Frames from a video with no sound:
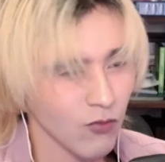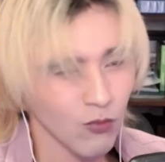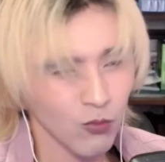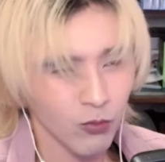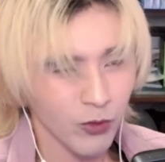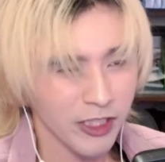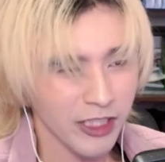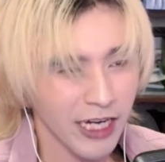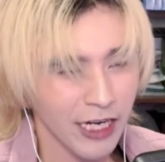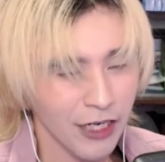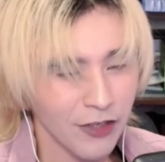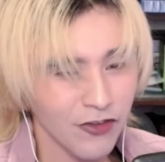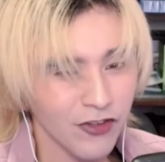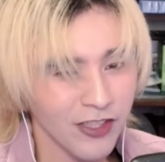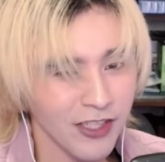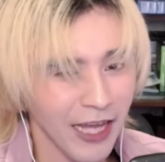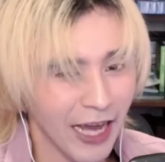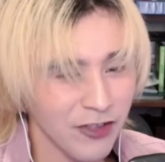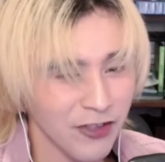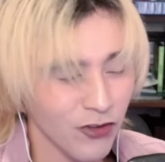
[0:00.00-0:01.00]

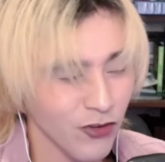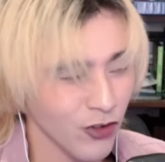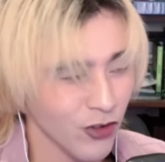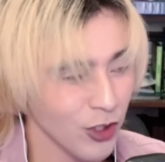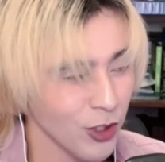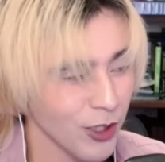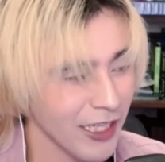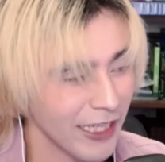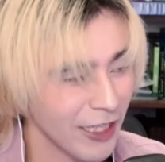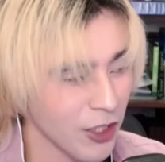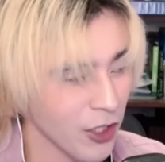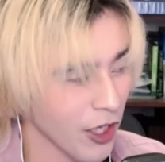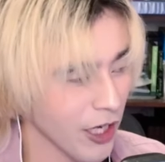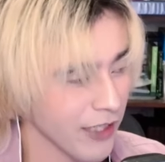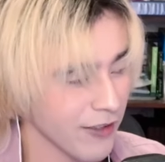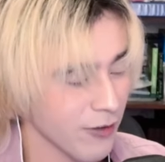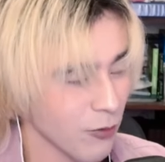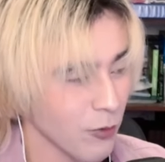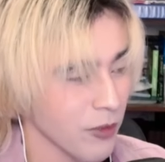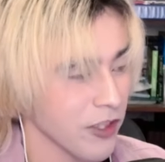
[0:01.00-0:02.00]
reaction, I should've like
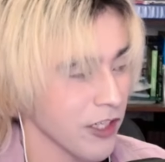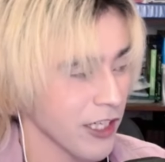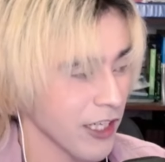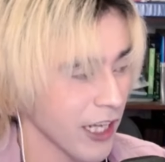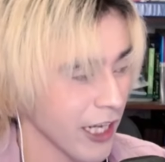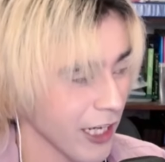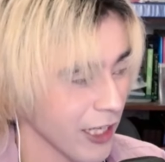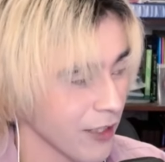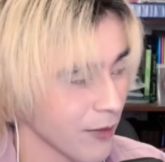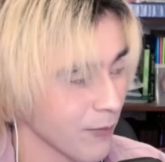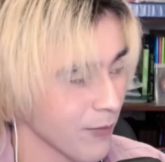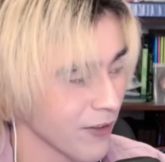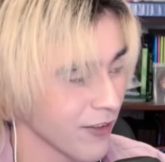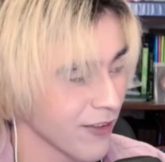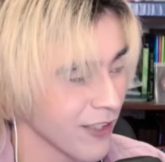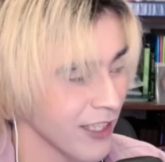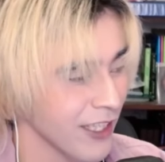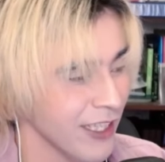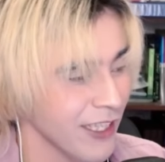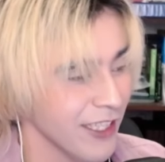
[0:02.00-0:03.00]
locked in with their names.